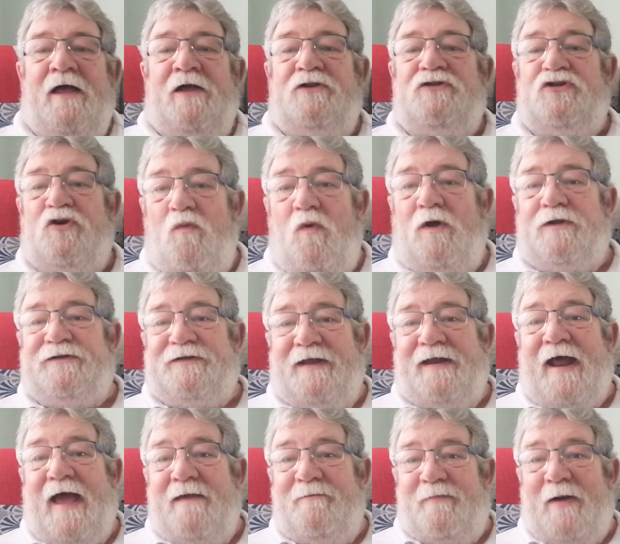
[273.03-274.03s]
So what did
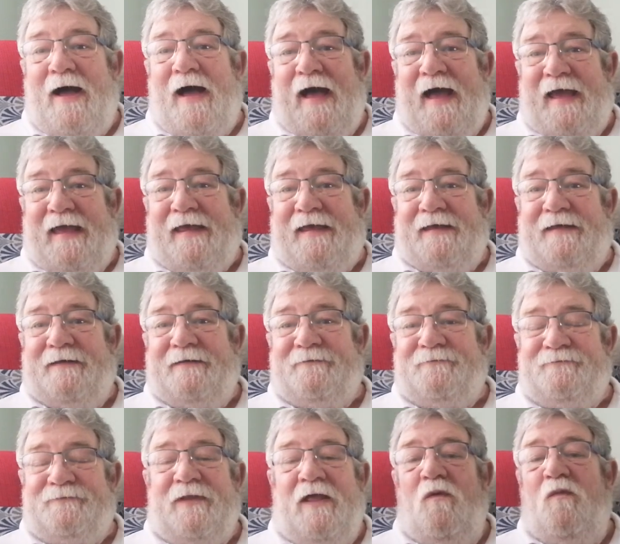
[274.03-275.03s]
I buy?
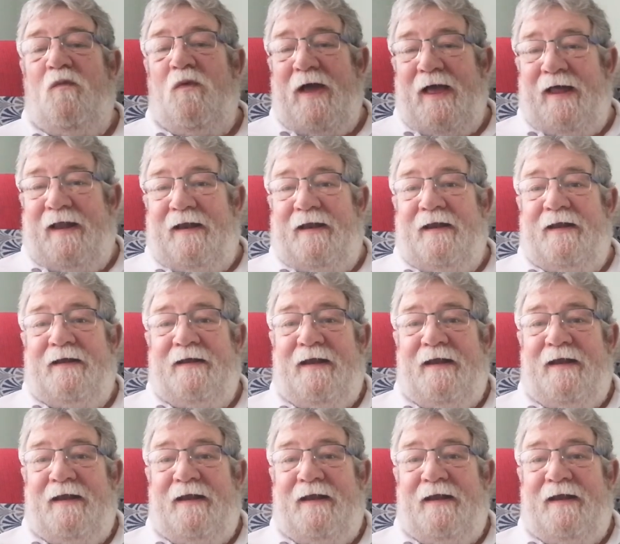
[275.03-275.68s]
Well,